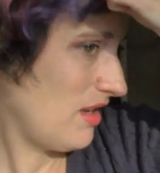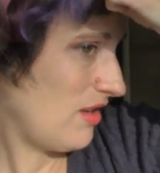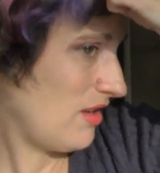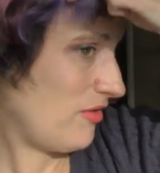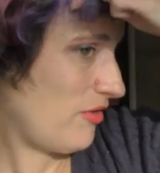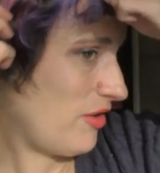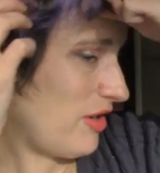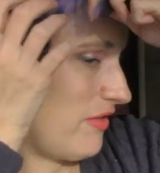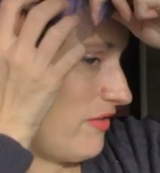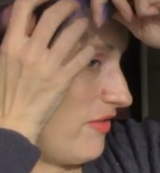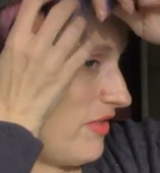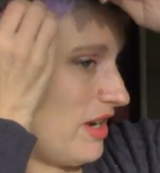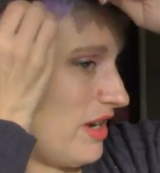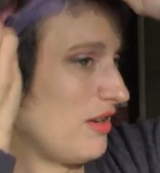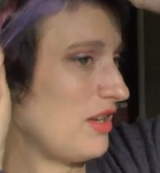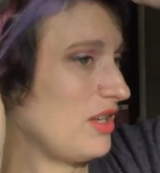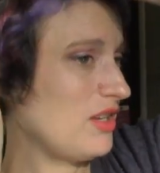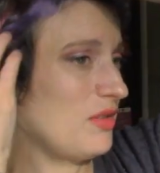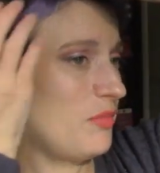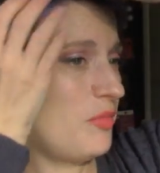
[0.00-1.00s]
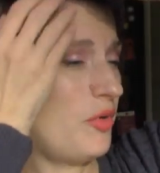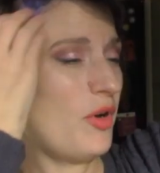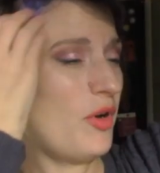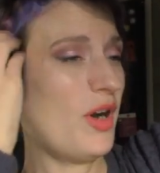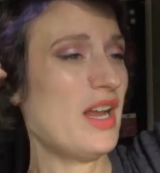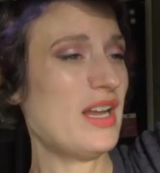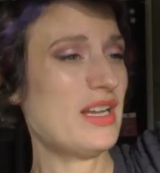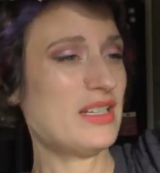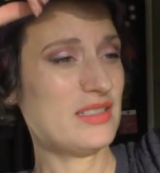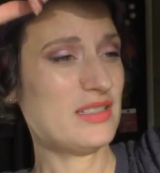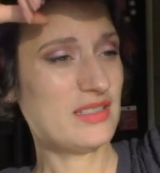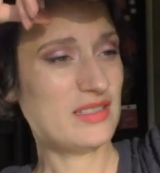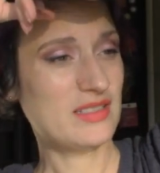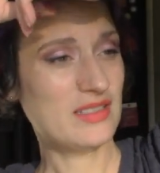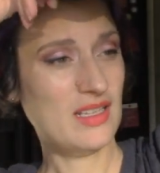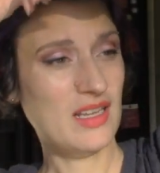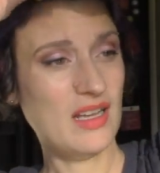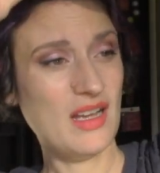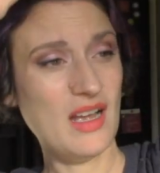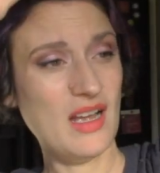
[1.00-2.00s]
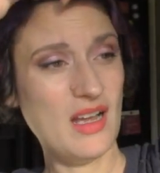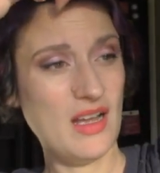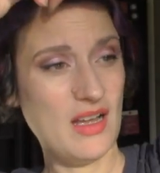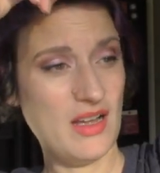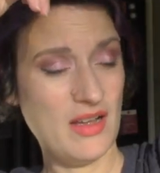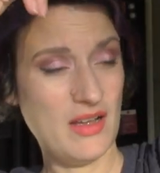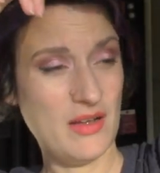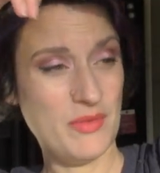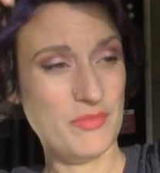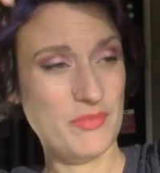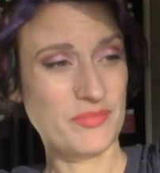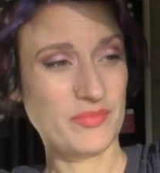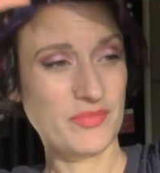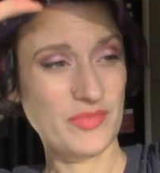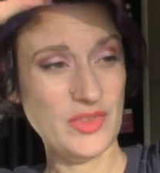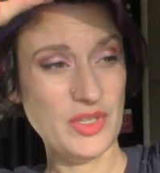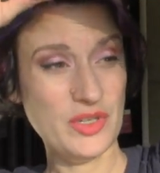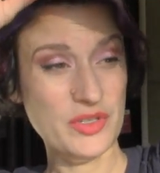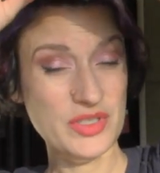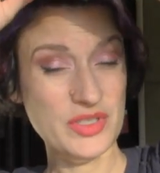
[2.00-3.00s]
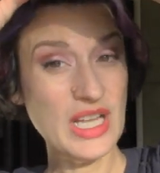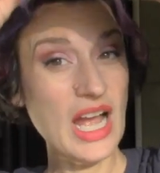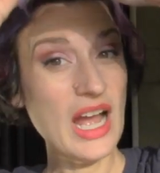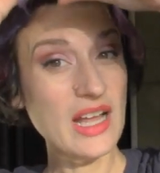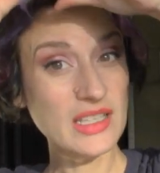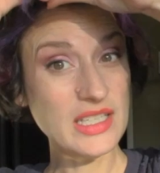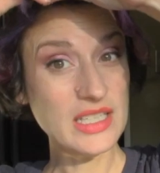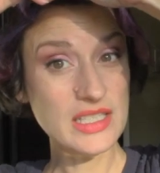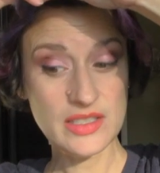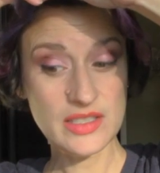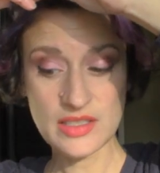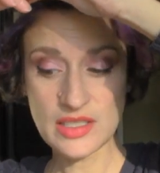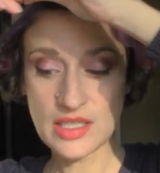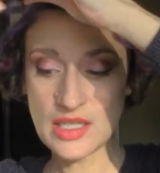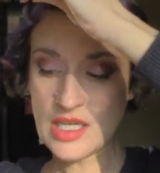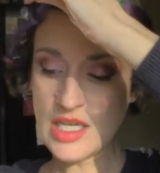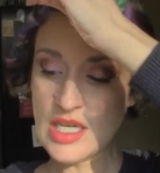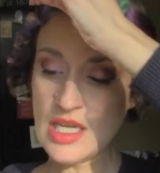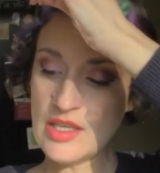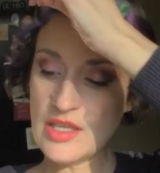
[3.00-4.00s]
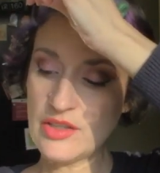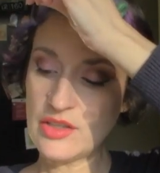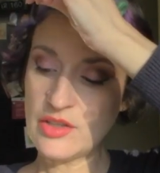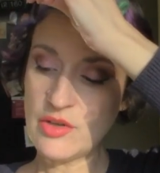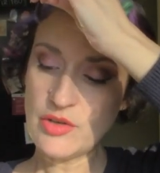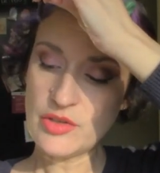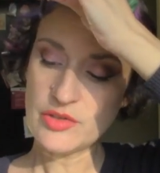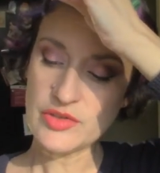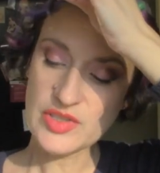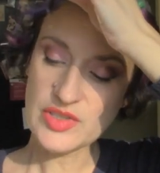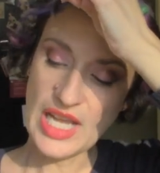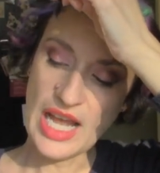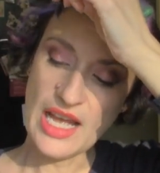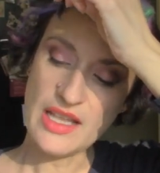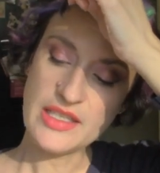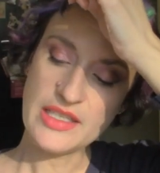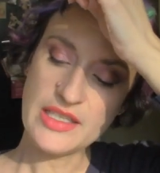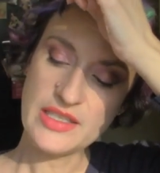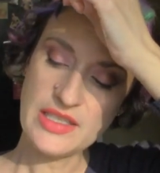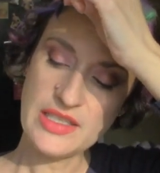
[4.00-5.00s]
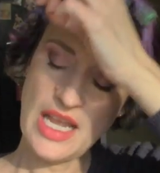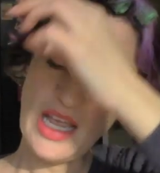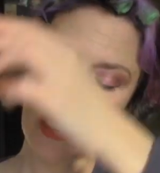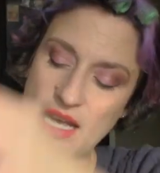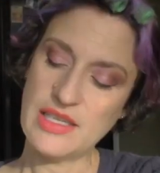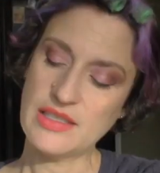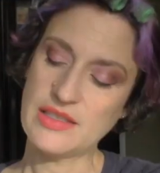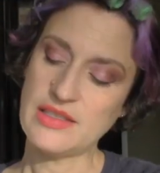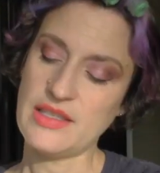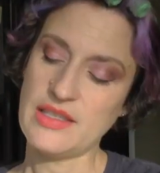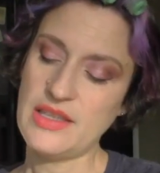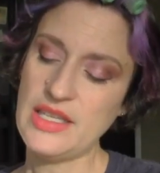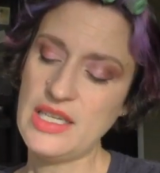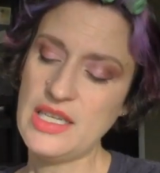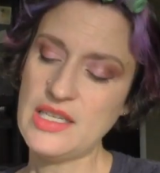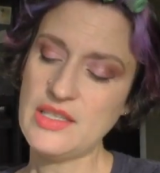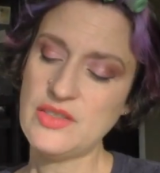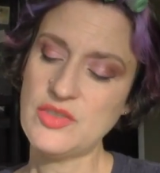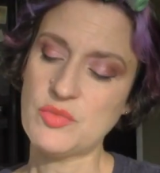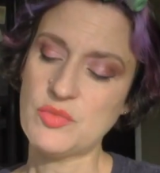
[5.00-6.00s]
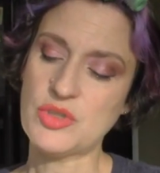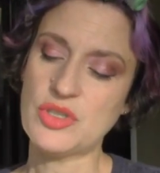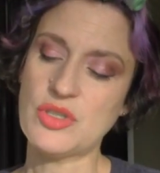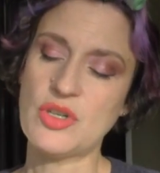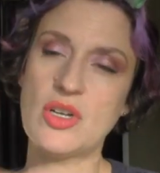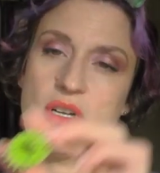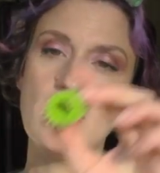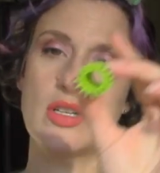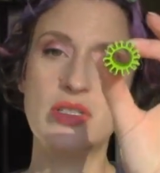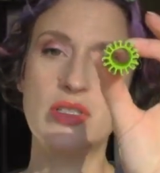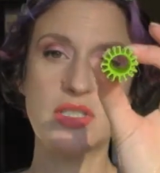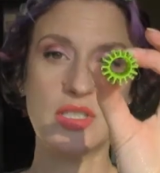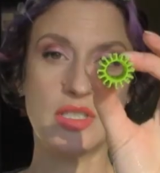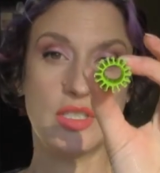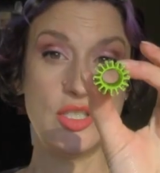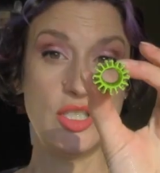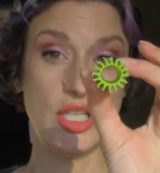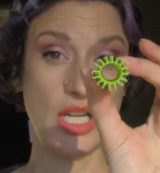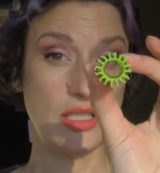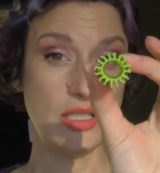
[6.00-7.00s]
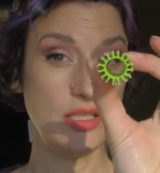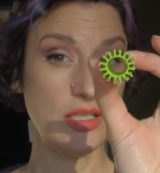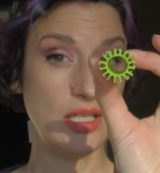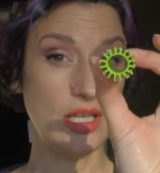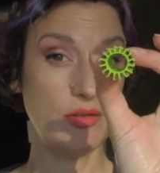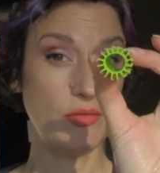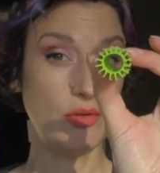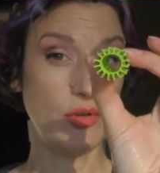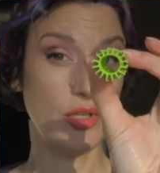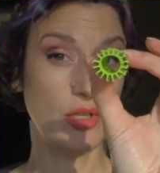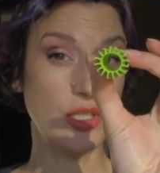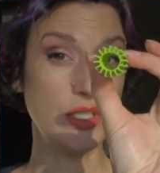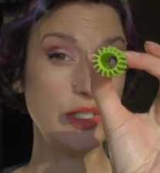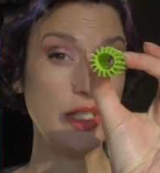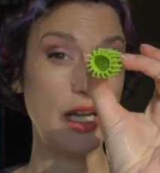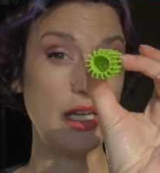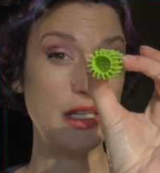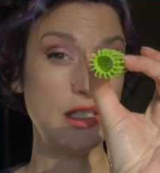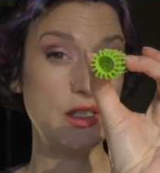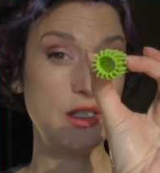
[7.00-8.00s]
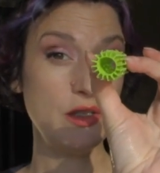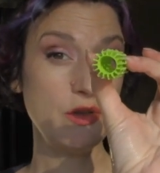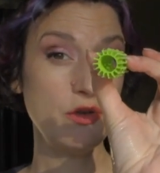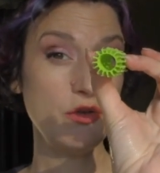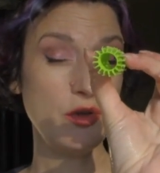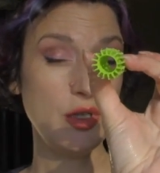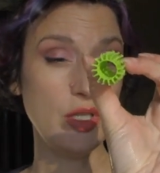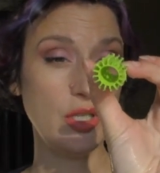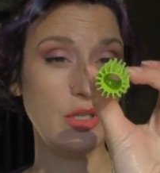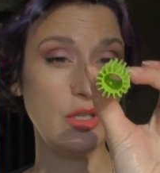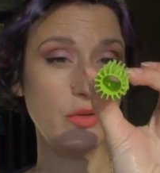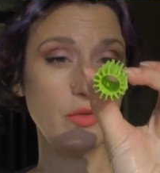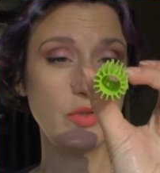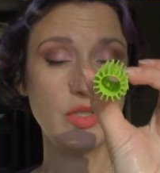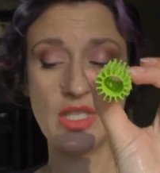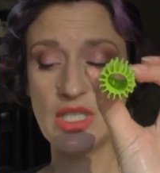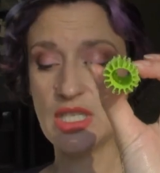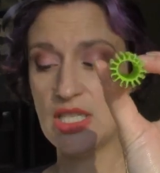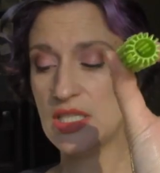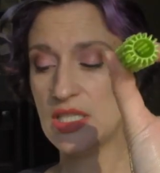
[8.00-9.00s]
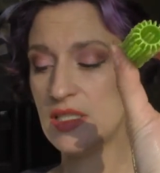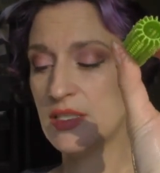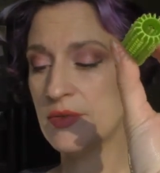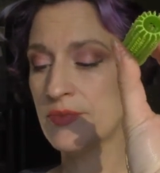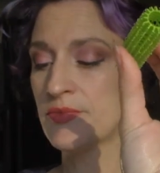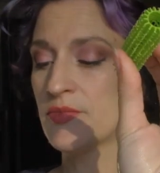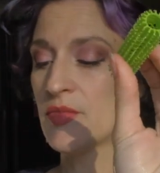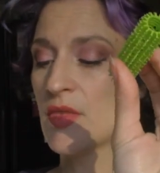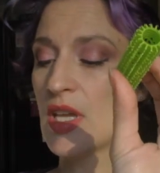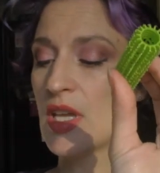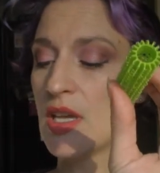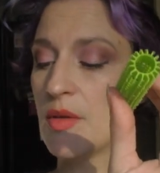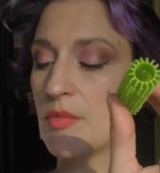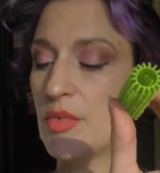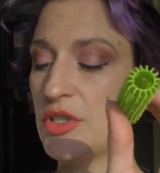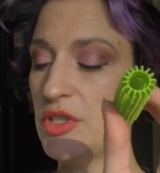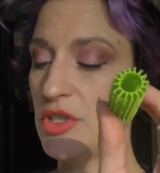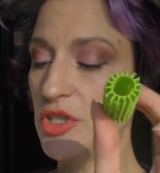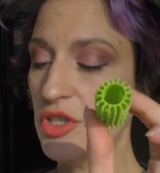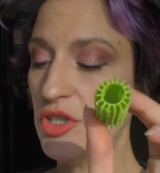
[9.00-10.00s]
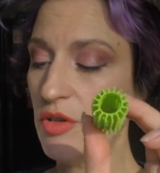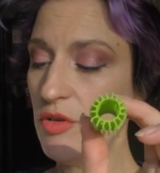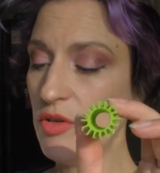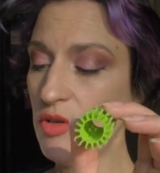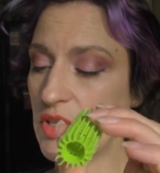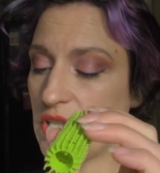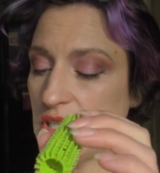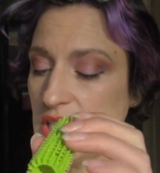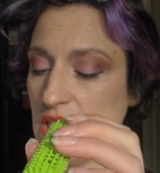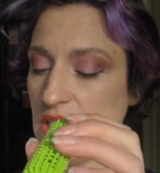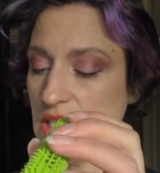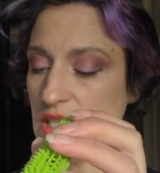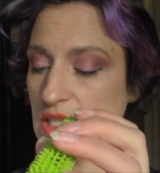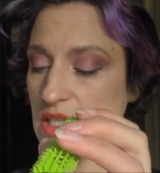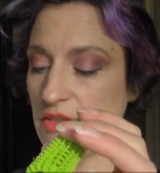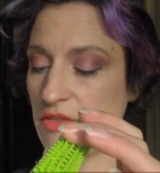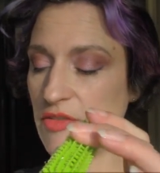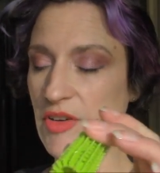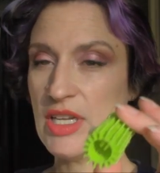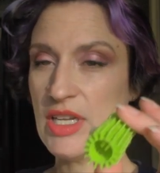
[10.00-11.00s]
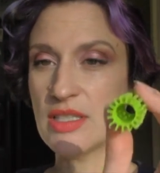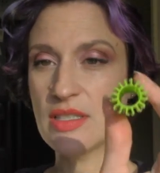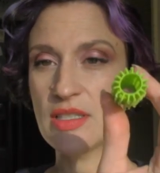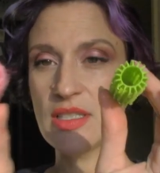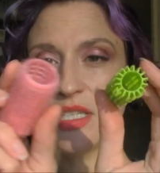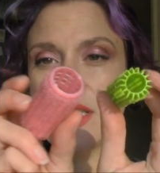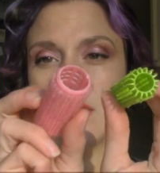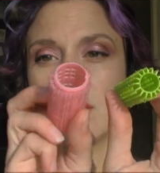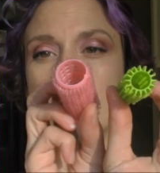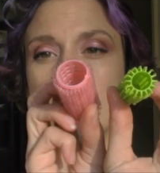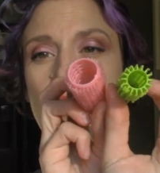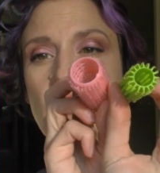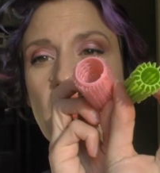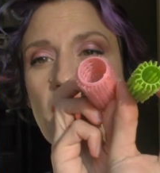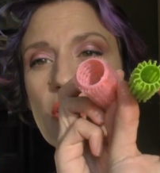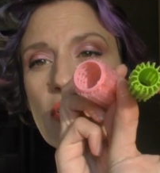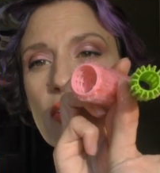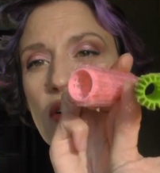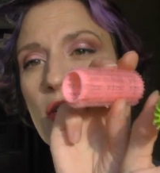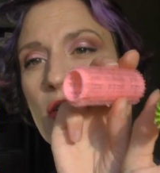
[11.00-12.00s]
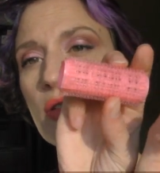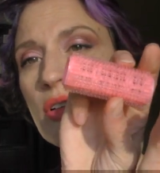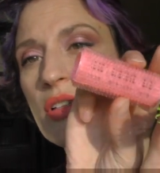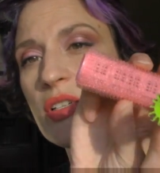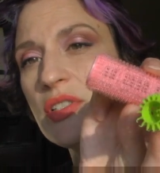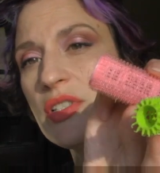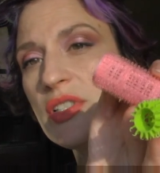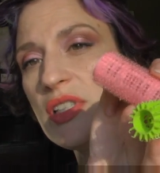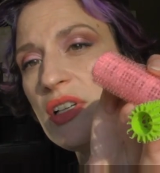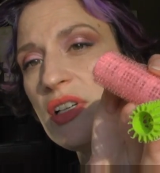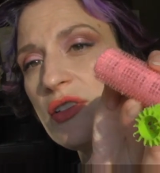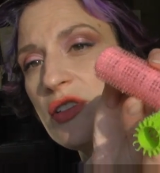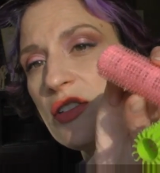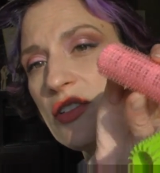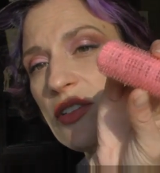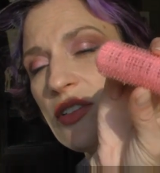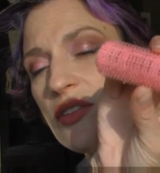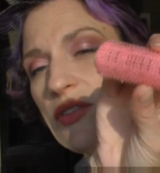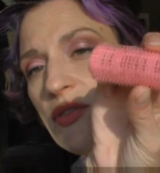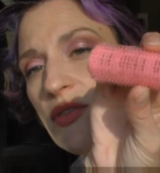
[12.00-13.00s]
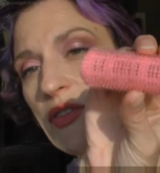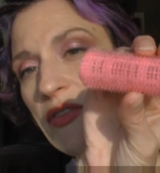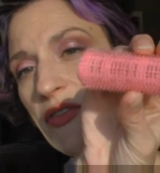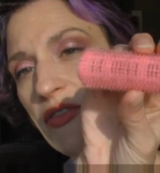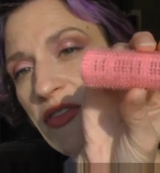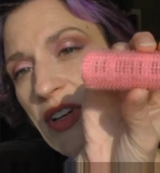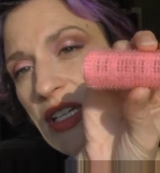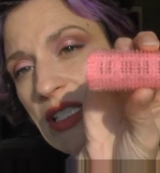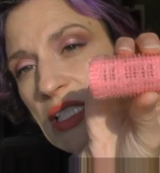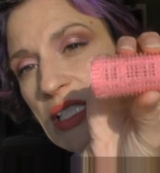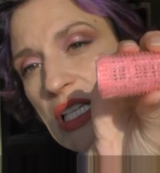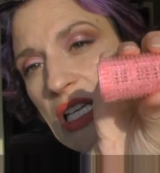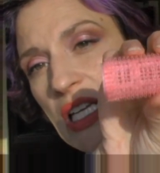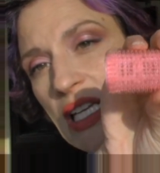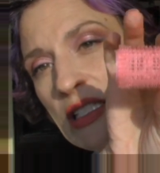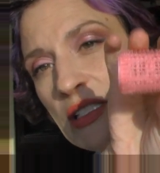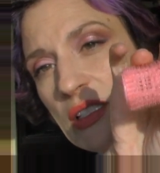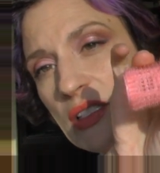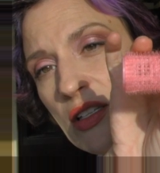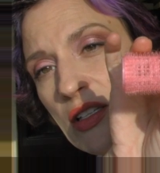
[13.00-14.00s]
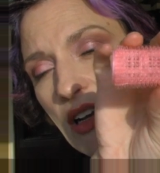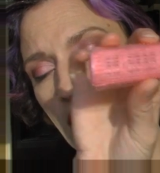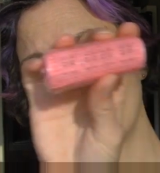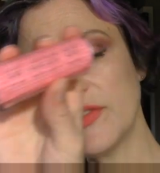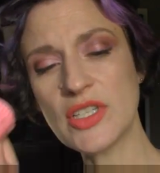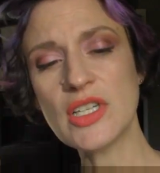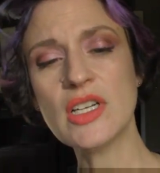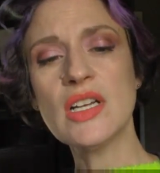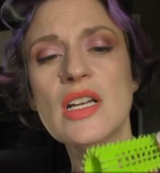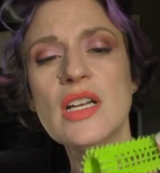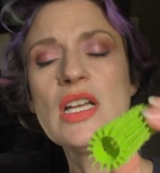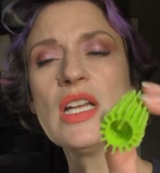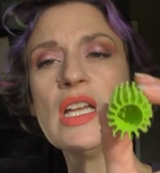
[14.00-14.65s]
for a very good price. Your Sally's, the local Sally's has these, which are called Jet Set rollers. I do use these, but to show you the key difference, these are Velcro rollers. See how just they're sort of fuzzy and softer?